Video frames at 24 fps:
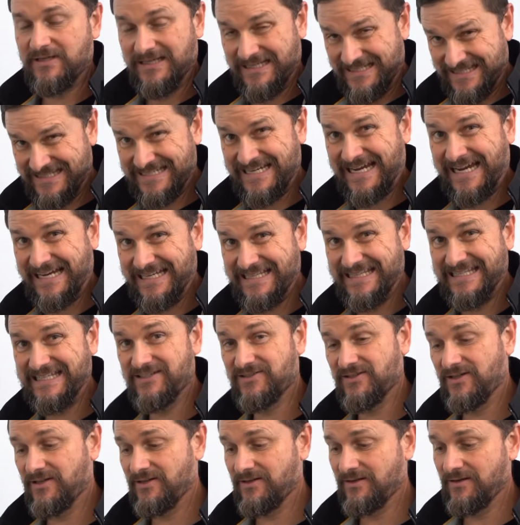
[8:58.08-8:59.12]
to tighten
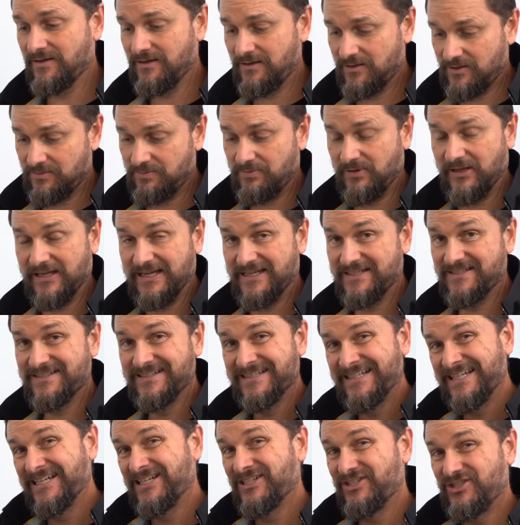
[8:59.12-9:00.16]
these on to place.
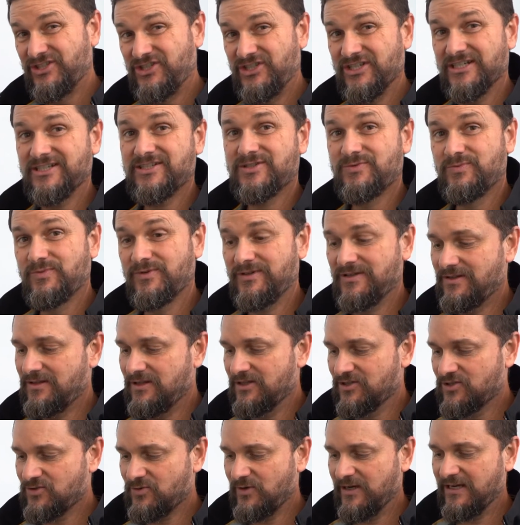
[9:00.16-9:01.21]
Just with
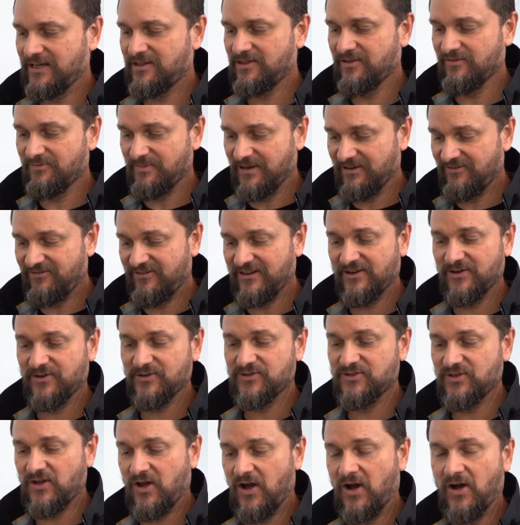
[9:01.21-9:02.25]
the strength of my
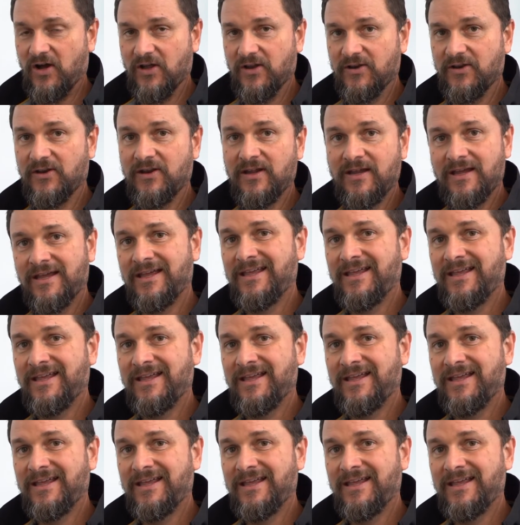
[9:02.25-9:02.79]
fingers on